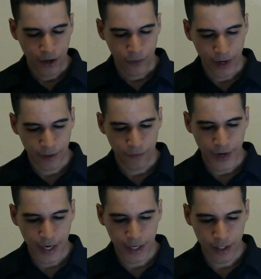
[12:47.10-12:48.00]
whether
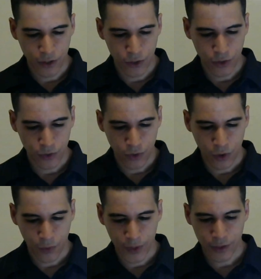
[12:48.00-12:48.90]
Fagen knew
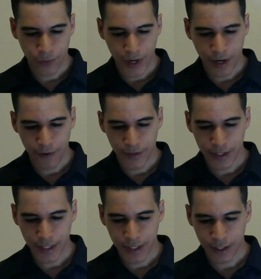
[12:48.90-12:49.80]
or was aware of
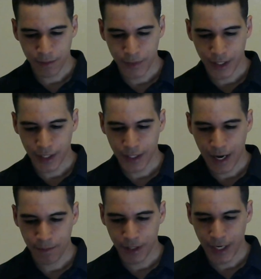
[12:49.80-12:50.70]
this sentiment
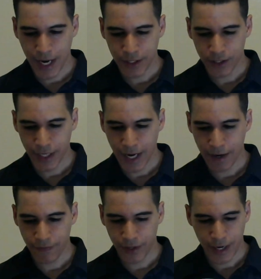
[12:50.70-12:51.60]
cannot be
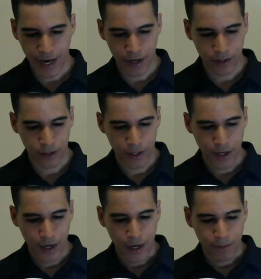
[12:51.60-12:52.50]
ascertained for now,
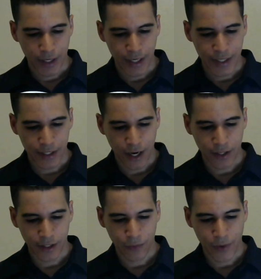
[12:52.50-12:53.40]
but he
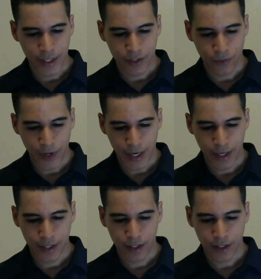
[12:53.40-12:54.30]
certainly was
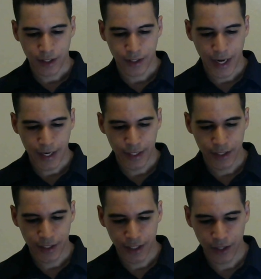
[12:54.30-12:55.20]
aware that in
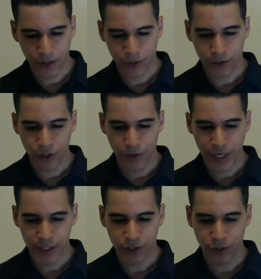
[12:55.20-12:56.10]
general
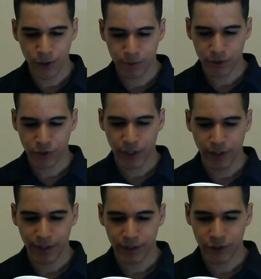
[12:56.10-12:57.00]
U.S. troops
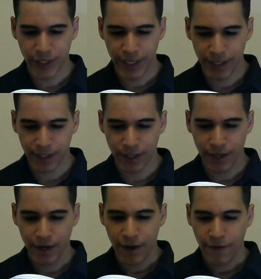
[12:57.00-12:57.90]
treated
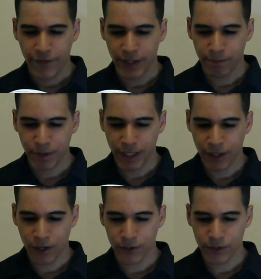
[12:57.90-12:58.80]

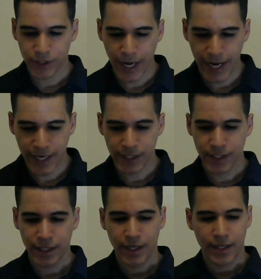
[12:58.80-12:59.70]
Filipinos
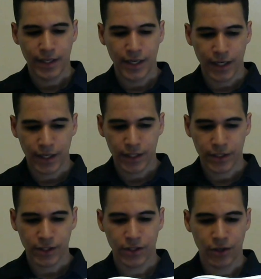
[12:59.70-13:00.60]
as
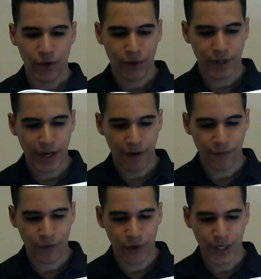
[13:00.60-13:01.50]
niggers who were
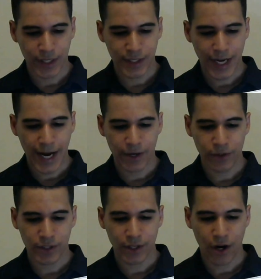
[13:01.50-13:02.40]
therefore
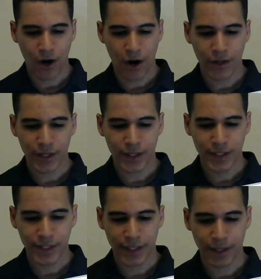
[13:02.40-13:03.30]
entitled to all the
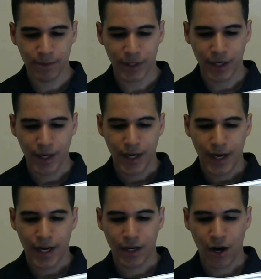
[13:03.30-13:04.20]
contempt
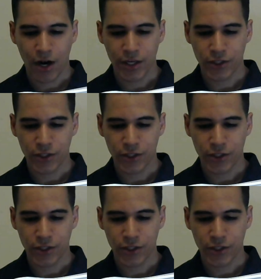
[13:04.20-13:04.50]
and harsh